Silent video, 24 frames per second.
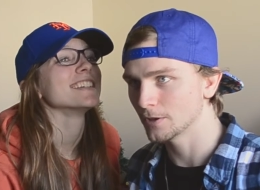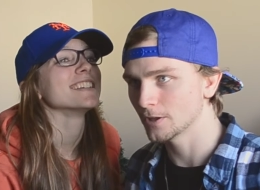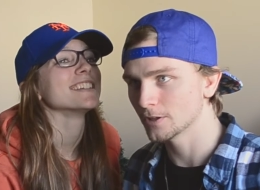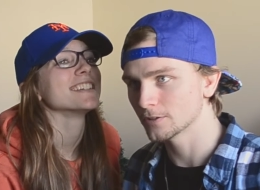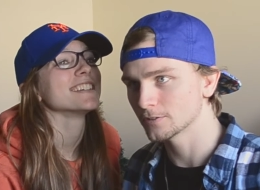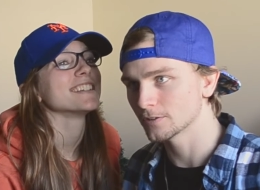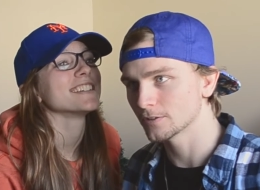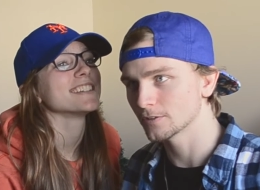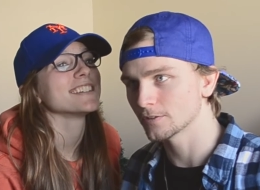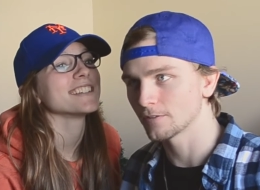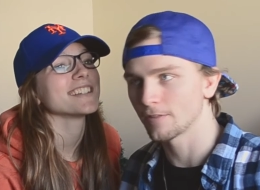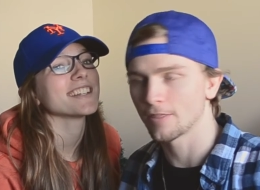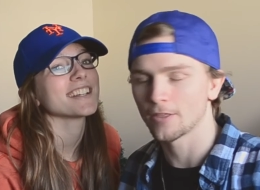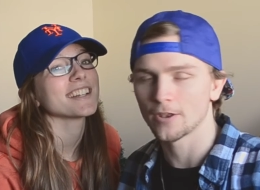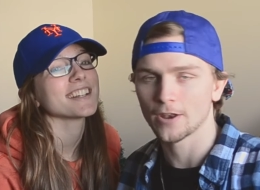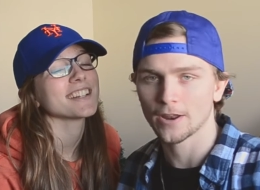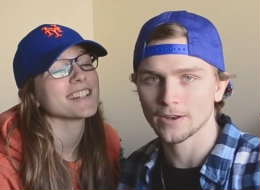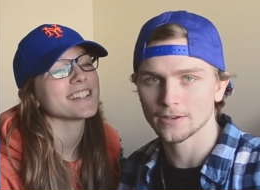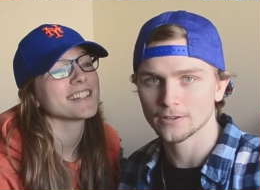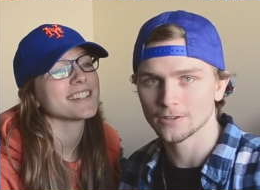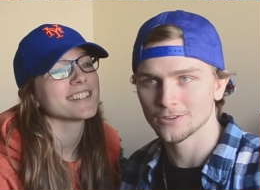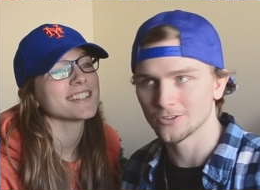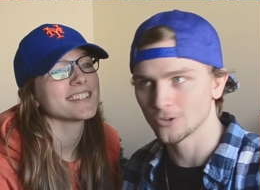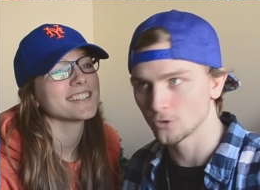Speaker 1: pieces of the
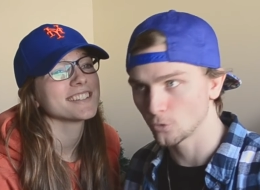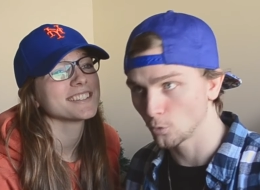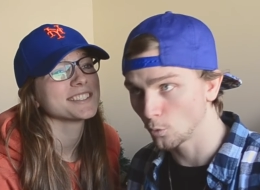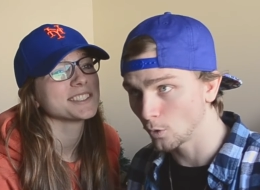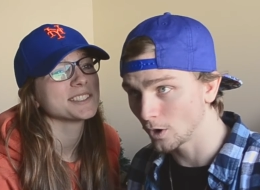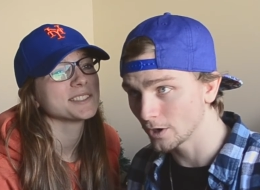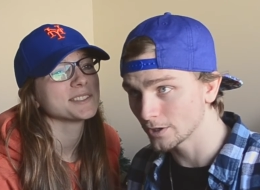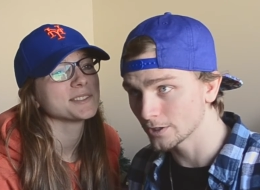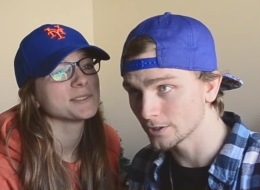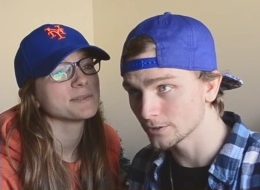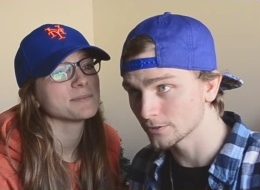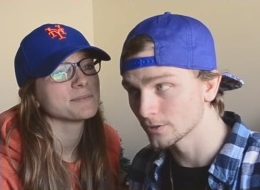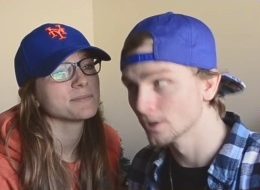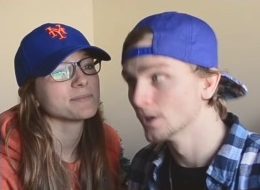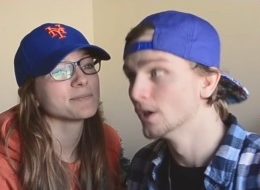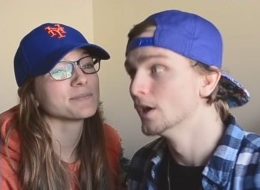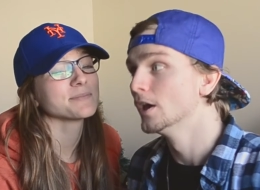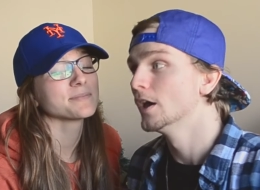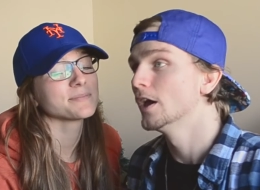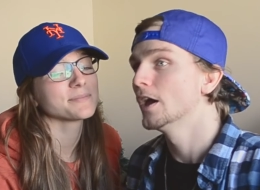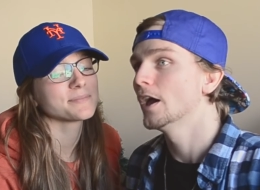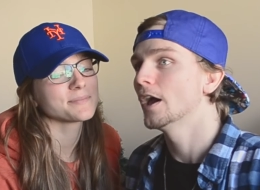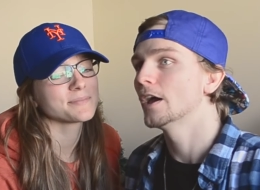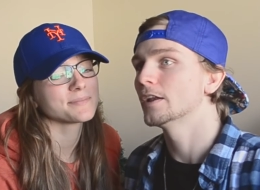1920s.
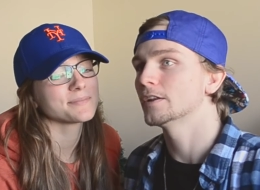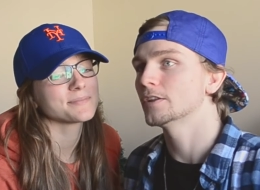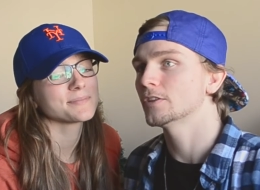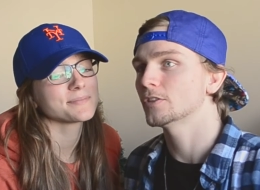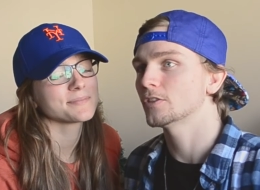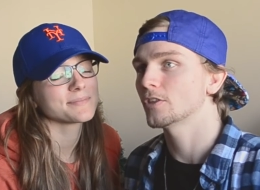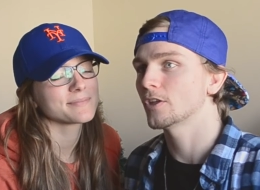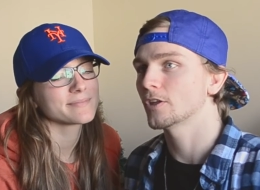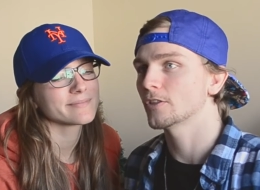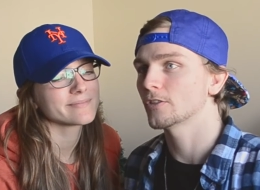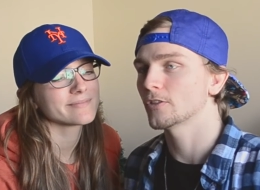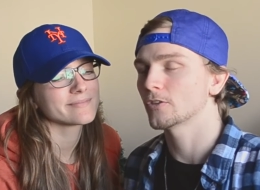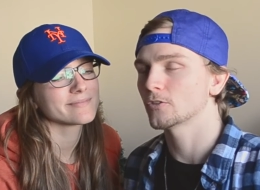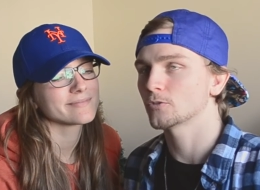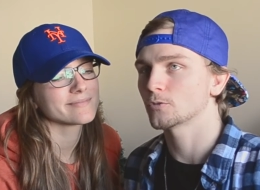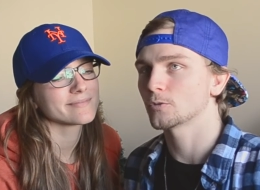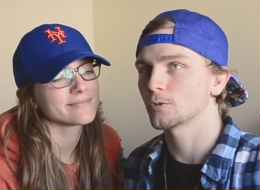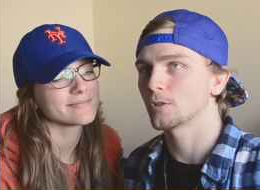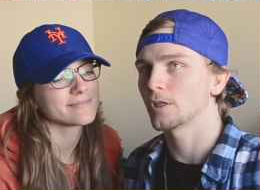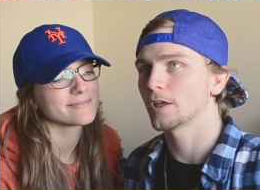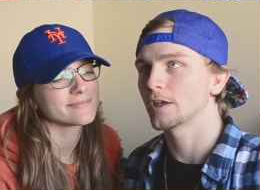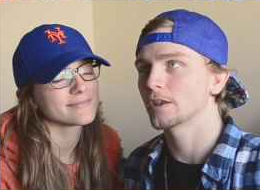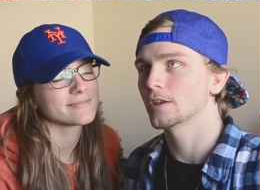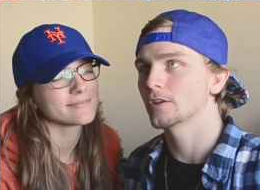Mhm. Anything that's
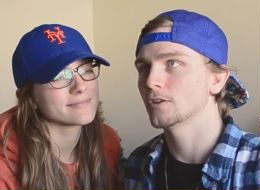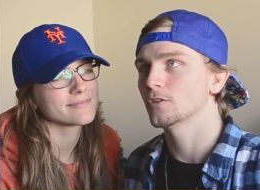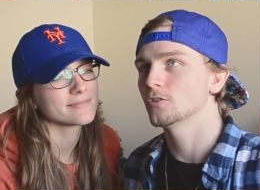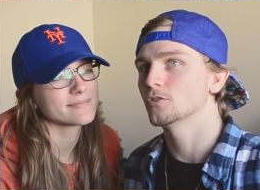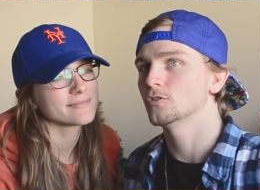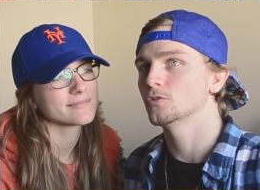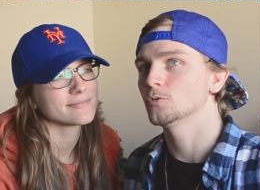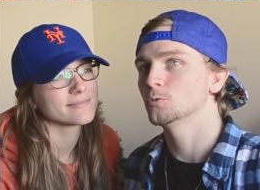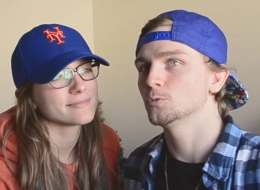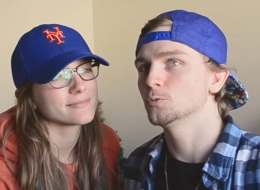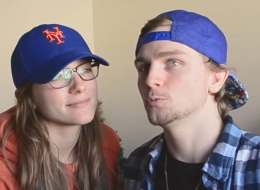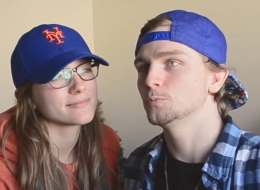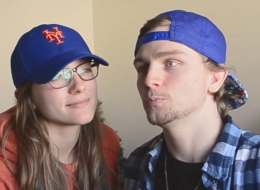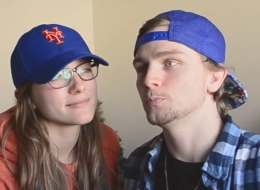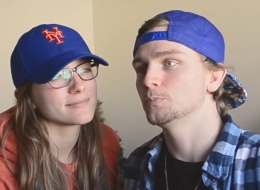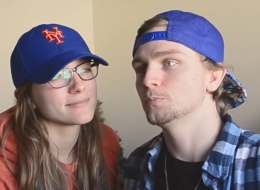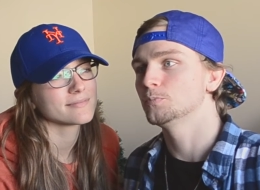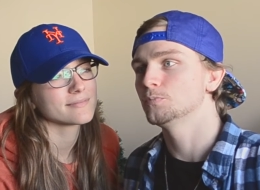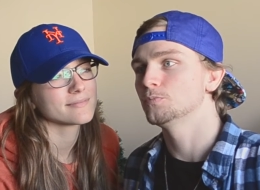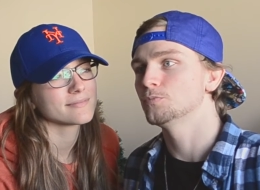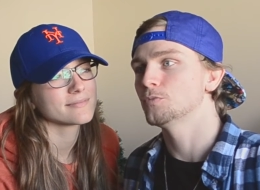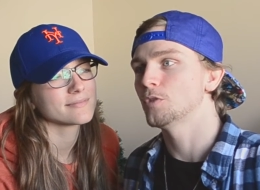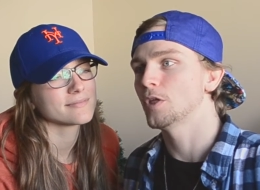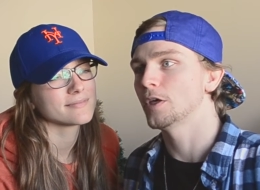related to
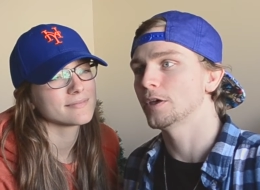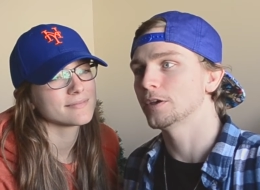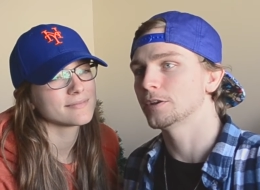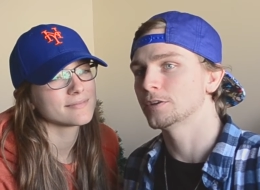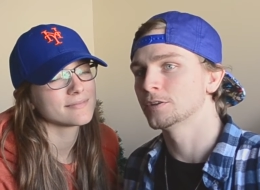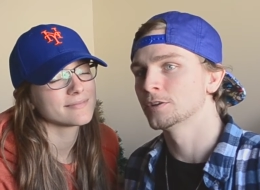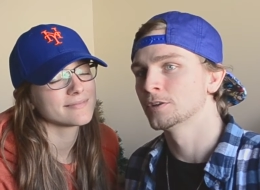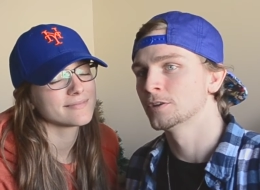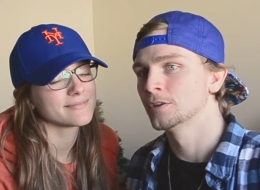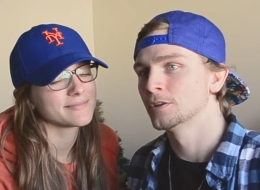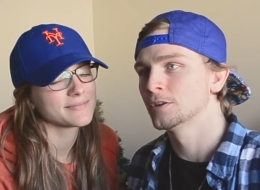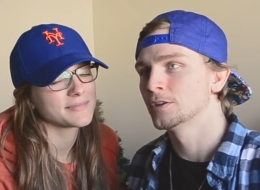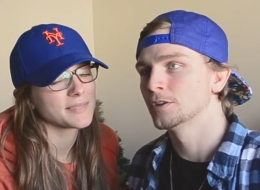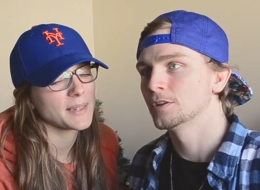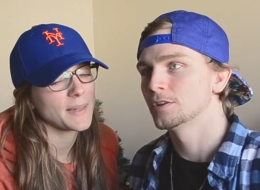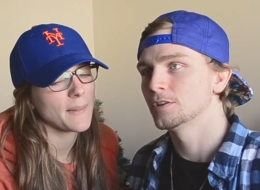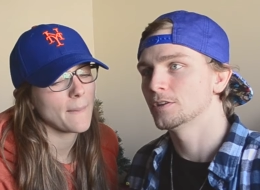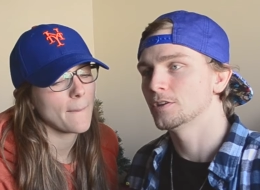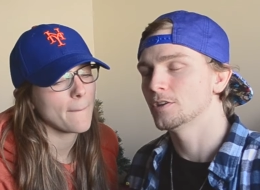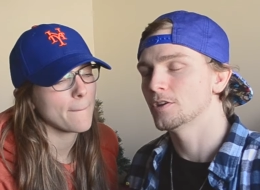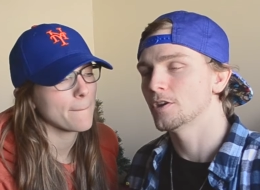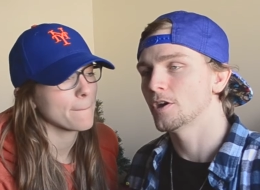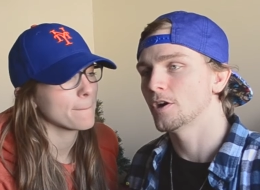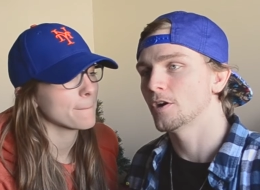like,
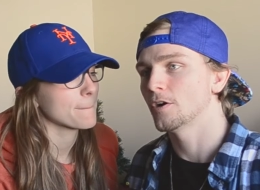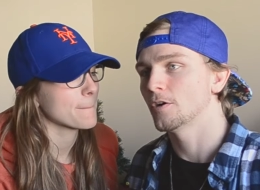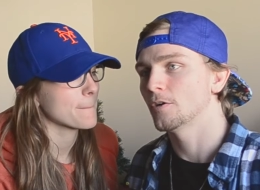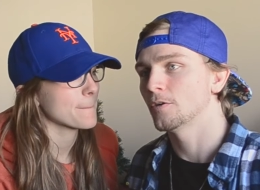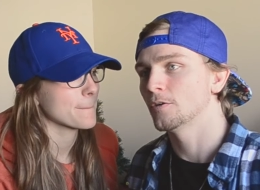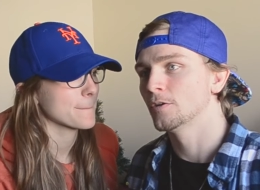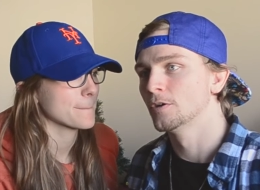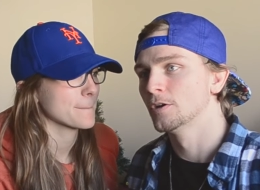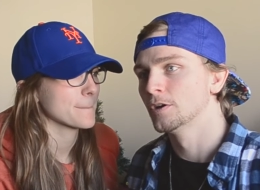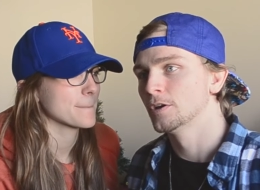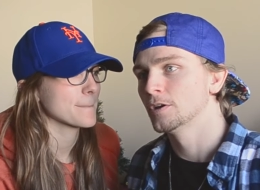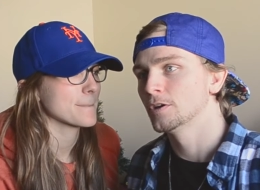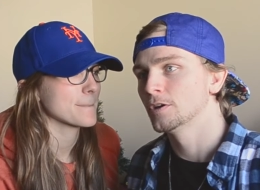you know.